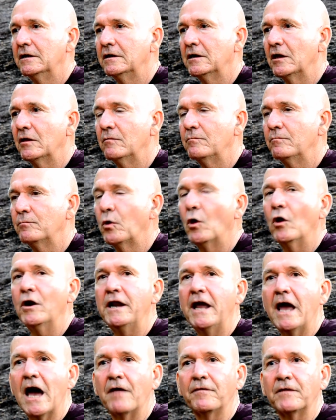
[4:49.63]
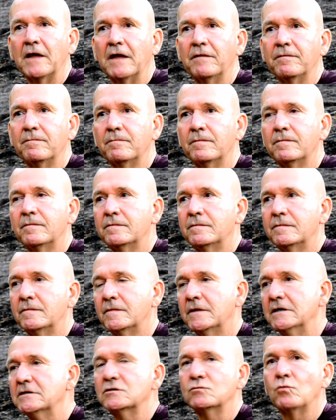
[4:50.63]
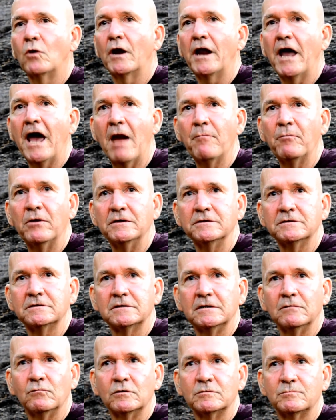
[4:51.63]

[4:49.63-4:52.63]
you know, point out that this is what happens.